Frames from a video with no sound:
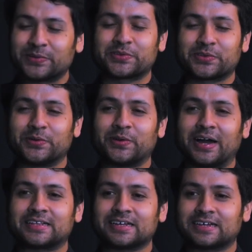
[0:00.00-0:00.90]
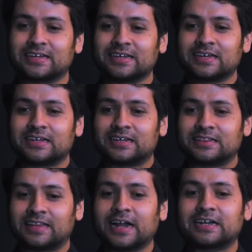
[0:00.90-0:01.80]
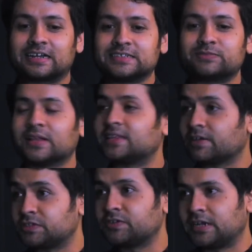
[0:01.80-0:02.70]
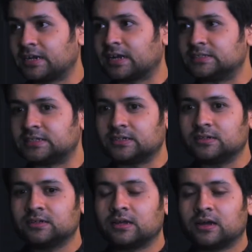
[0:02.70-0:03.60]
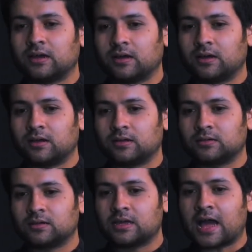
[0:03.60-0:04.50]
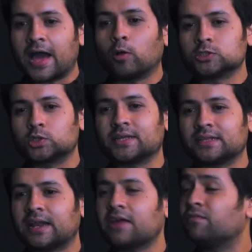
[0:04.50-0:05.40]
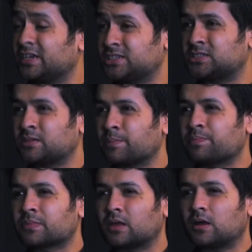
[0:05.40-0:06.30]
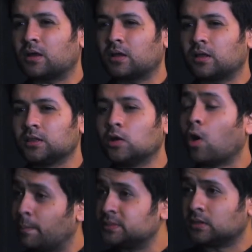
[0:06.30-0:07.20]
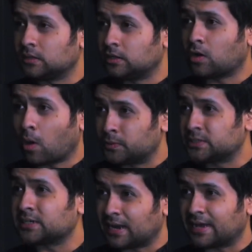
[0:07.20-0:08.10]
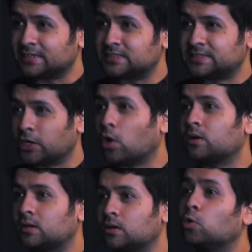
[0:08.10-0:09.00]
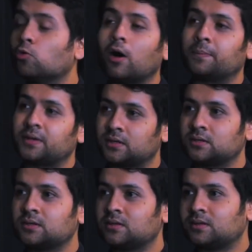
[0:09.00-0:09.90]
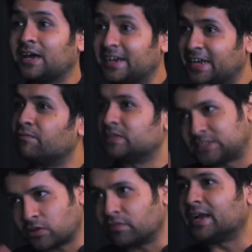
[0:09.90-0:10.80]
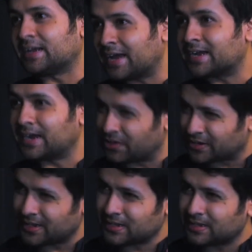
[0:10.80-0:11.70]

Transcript: So I think that is one thing which we didn't consider. I also think that I wish the opposing alliance did not co-opt a name which is of the entire country.